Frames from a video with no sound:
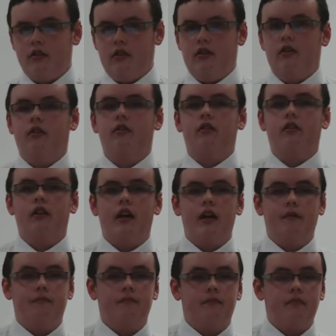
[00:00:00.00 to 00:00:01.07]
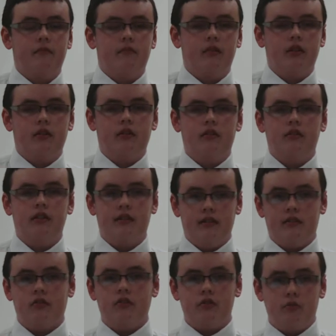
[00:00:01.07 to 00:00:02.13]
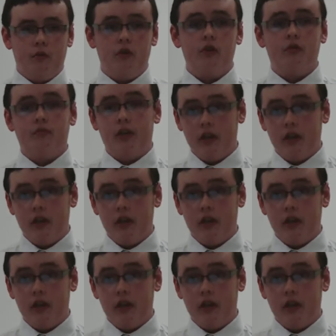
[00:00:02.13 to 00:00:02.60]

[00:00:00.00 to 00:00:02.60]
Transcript: other to discuss what